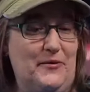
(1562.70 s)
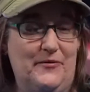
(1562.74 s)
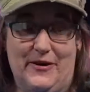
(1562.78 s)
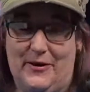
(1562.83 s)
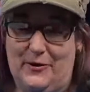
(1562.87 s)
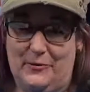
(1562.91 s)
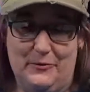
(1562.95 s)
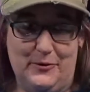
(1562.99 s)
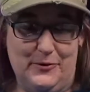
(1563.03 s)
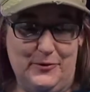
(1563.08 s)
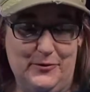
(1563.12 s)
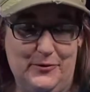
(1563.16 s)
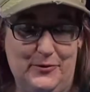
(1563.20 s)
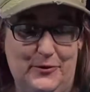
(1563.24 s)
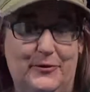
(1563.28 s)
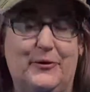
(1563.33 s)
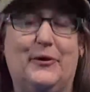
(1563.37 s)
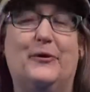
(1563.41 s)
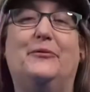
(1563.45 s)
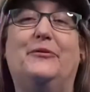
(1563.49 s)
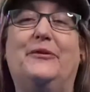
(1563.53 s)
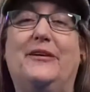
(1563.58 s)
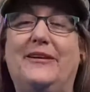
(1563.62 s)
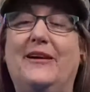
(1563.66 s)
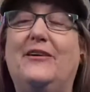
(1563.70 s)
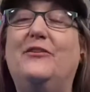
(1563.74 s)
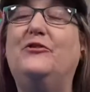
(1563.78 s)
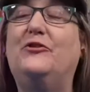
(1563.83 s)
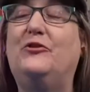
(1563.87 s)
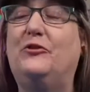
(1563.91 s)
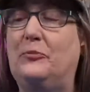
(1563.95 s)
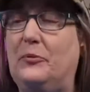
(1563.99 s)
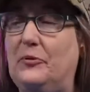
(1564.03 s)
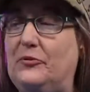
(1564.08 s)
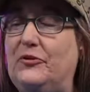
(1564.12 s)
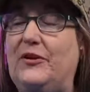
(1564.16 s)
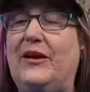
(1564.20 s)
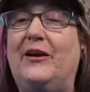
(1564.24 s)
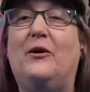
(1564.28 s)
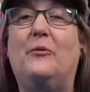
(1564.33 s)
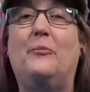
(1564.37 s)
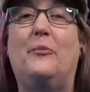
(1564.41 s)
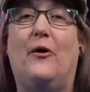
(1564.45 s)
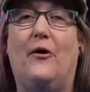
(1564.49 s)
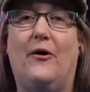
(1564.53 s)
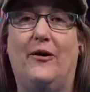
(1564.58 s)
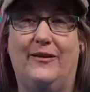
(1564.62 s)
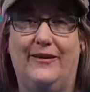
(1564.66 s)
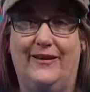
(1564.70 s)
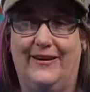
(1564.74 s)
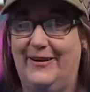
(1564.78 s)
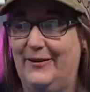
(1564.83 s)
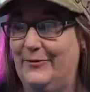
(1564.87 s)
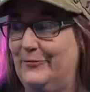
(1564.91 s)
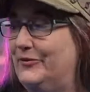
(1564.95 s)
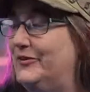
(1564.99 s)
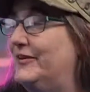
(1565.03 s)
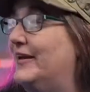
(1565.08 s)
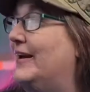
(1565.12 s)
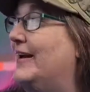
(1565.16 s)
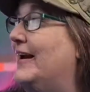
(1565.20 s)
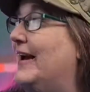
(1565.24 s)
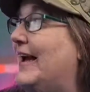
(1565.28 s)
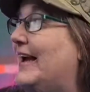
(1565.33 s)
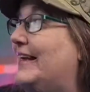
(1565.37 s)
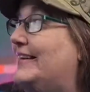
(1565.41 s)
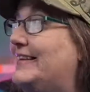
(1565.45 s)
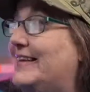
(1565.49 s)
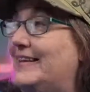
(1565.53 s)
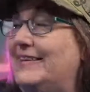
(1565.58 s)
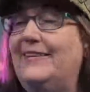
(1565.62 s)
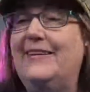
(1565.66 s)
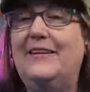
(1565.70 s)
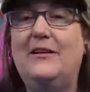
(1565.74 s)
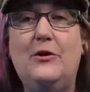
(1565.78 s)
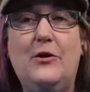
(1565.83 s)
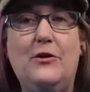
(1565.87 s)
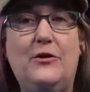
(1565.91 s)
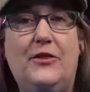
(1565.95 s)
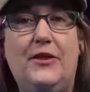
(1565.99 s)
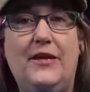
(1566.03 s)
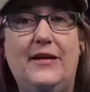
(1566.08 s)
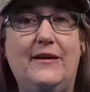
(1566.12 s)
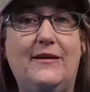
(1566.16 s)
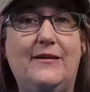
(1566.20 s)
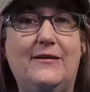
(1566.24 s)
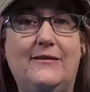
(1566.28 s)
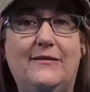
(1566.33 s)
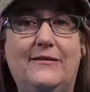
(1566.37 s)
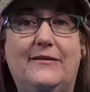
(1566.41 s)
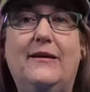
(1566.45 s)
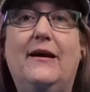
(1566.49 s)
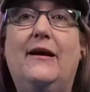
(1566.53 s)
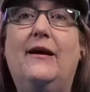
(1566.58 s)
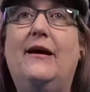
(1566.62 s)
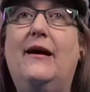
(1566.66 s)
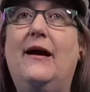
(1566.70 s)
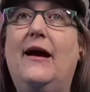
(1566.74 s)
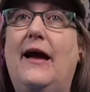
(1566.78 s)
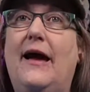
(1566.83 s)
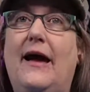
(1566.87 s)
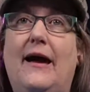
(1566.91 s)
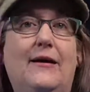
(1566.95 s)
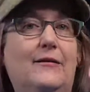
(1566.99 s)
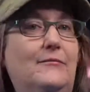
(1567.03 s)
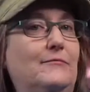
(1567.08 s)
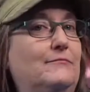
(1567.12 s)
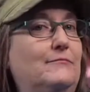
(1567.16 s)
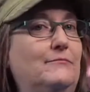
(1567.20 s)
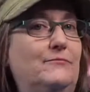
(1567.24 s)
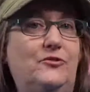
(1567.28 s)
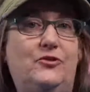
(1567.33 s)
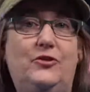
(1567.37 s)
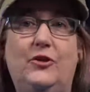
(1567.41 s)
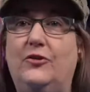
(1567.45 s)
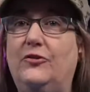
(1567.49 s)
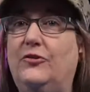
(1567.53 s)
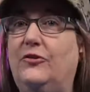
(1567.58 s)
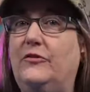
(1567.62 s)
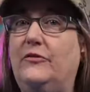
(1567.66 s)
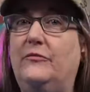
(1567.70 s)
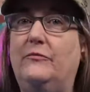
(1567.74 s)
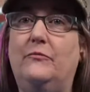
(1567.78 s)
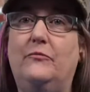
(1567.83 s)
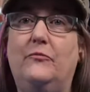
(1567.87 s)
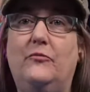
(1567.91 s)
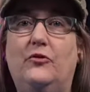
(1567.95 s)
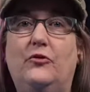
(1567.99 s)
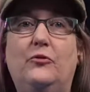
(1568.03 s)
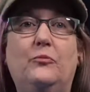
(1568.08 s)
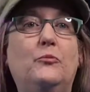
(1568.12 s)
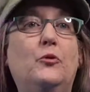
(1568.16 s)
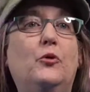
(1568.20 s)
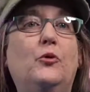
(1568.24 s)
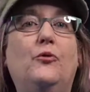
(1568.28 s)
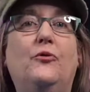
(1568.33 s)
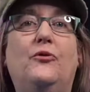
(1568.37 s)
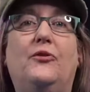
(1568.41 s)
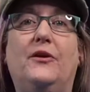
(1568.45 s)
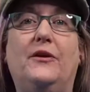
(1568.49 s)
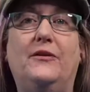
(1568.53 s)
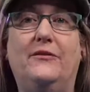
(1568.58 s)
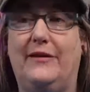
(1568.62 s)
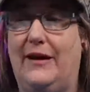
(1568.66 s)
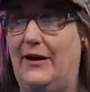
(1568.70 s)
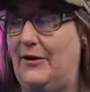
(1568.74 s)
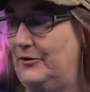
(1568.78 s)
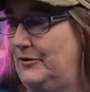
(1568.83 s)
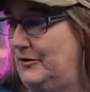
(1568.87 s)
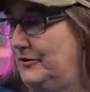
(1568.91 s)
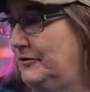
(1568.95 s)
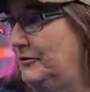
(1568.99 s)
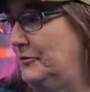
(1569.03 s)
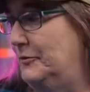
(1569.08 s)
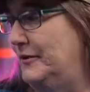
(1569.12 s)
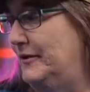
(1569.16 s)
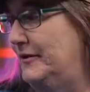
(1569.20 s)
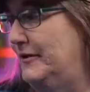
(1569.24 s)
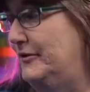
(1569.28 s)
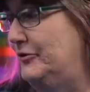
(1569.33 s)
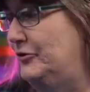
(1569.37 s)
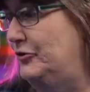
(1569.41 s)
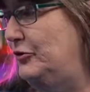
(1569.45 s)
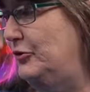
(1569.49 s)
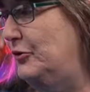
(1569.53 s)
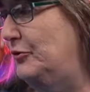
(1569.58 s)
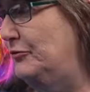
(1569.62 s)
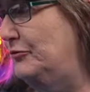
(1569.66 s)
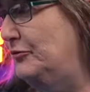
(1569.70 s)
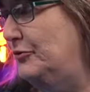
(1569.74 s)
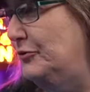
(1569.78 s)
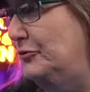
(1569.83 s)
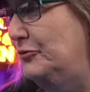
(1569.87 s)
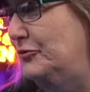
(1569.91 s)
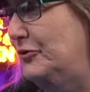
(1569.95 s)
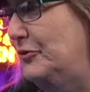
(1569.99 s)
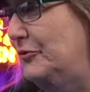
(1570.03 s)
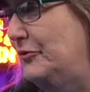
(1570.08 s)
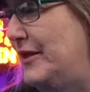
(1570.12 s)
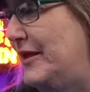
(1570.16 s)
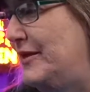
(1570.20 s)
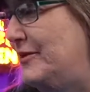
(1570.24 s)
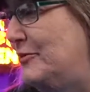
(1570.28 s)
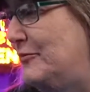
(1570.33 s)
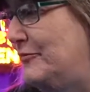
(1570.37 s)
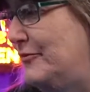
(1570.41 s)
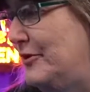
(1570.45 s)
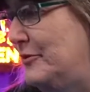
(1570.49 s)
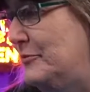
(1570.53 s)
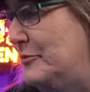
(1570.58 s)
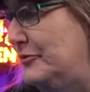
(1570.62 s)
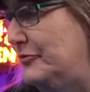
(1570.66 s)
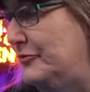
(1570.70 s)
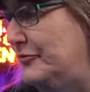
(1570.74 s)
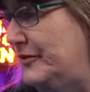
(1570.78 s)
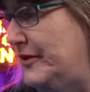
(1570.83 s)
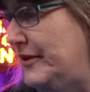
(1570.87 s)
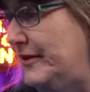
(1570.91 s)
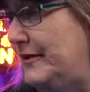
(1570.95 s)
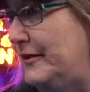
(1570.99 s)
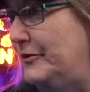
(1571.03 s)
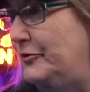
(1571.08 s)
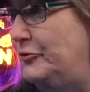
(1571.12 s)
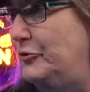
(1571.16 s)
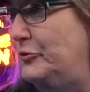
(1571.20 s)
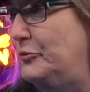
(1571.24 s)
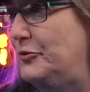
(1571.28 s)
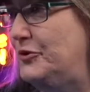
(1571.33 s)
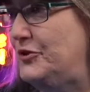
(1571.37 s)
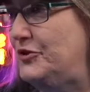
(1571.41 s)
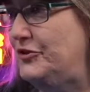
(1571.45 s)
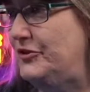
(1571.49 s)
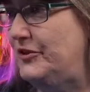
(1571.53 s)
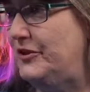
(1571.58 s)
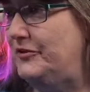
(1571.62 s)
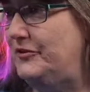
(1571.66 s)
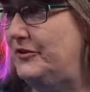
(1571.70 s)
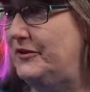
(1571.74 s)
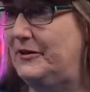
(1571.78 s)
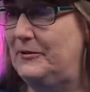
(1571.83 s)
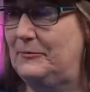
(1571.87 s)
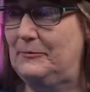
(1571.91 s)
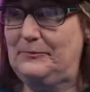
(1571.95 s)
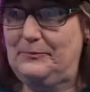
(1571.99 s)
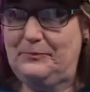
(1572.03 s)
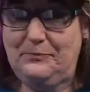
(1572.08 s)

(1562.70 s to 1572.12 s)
around. But no. Technology is supposed to help our lives. And these little things just smooth things out a little bit as you go through. So thank you very much for that. I do appreciate that.